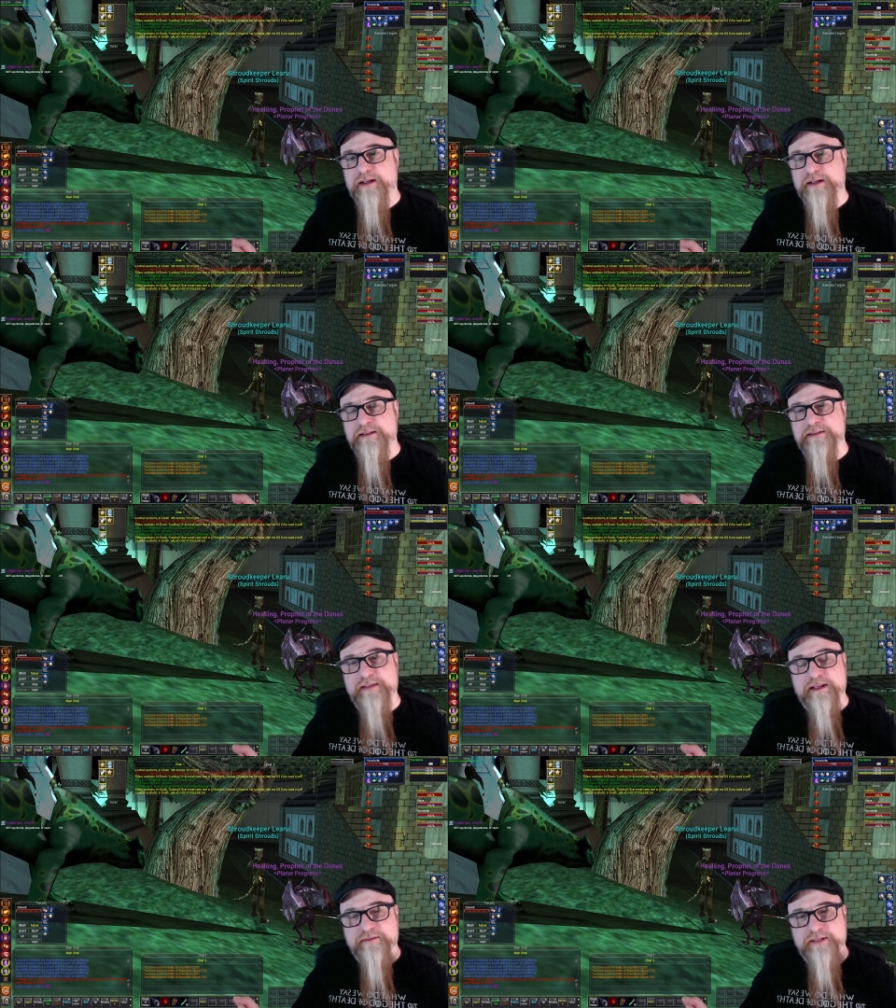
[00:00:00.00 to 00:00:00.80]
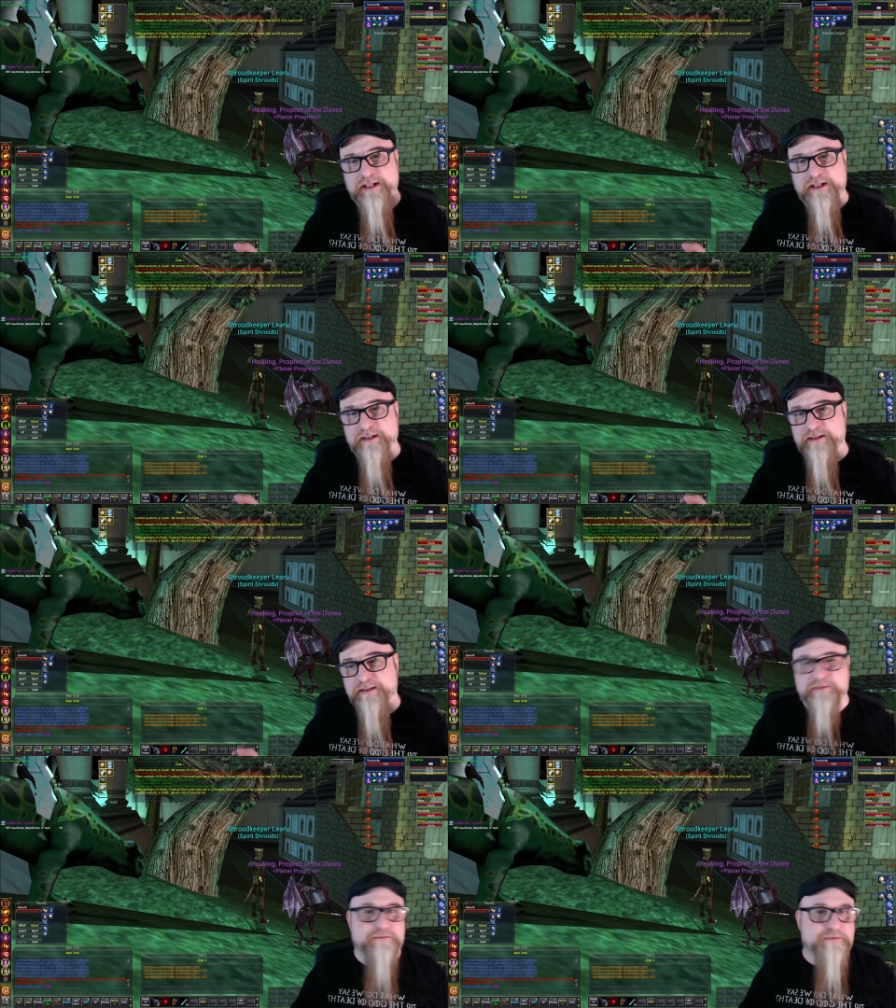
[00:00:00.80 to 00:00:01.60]
Instead of hitting
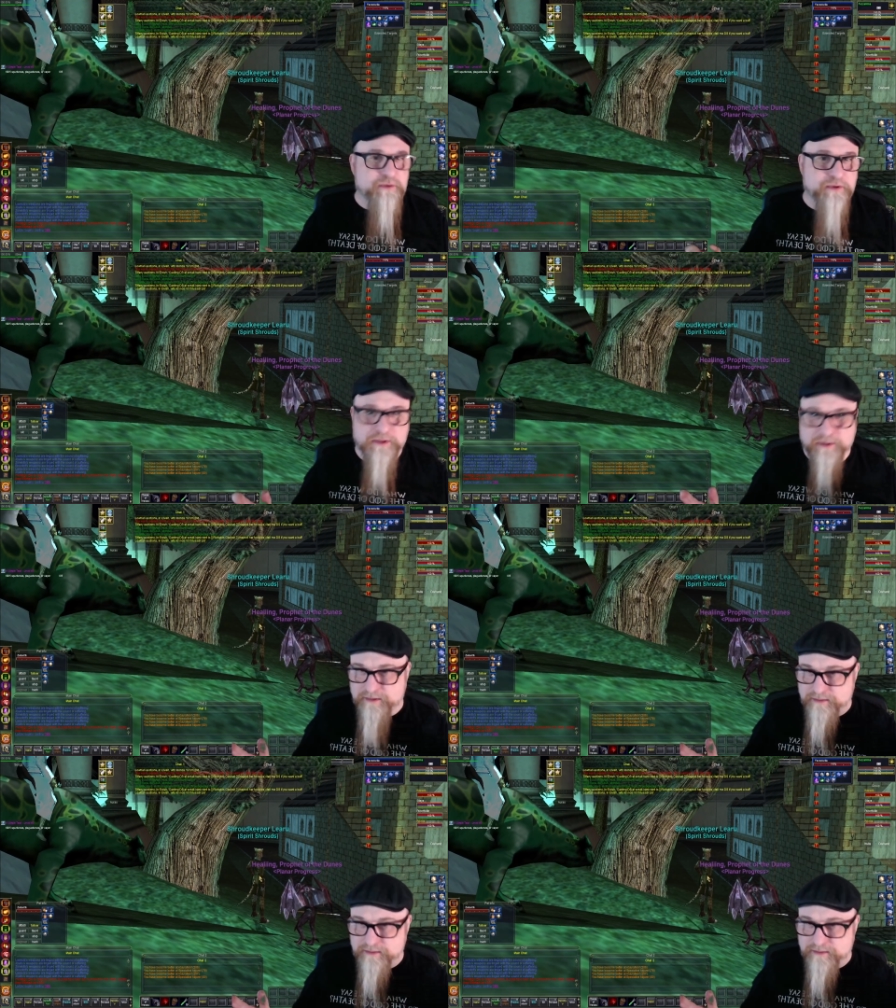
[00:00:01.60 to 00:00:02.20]
four